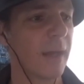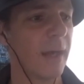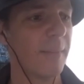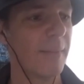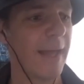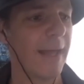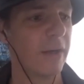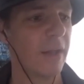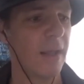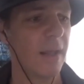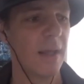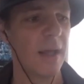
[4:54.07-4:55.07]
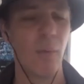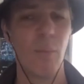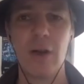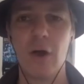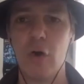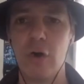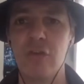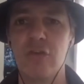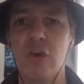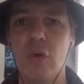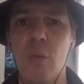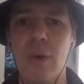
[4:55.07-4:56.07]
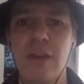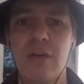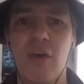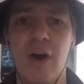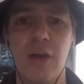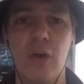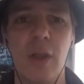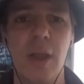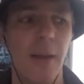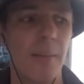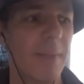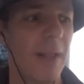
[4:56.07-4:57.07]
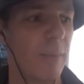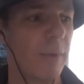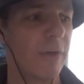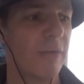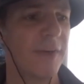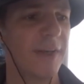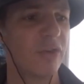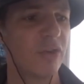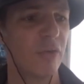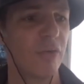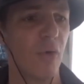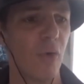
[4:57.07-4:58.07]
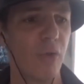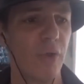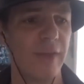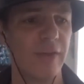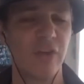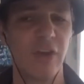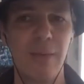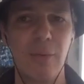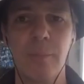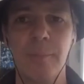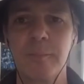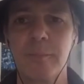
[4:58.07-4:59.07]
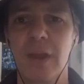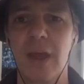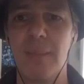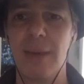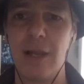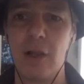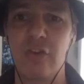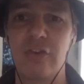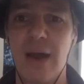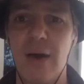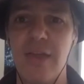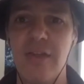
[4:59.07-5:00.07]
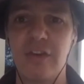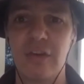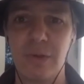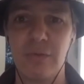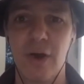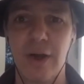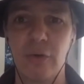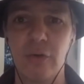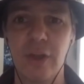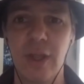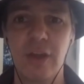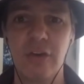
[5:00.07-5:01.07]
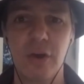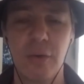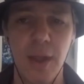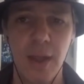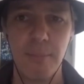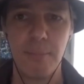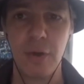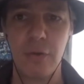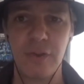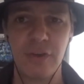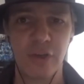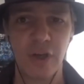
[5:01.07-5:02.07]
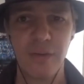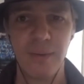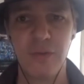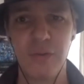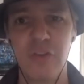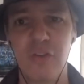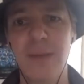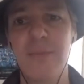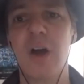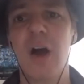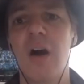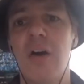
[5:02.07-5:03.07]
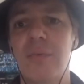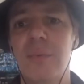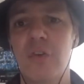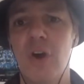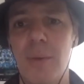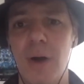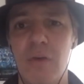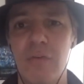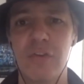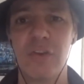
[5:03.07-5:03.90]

and went on to win the final. Melbourne finished 4th in the table and lost out in the semi-finals. So both of these teams are from the top half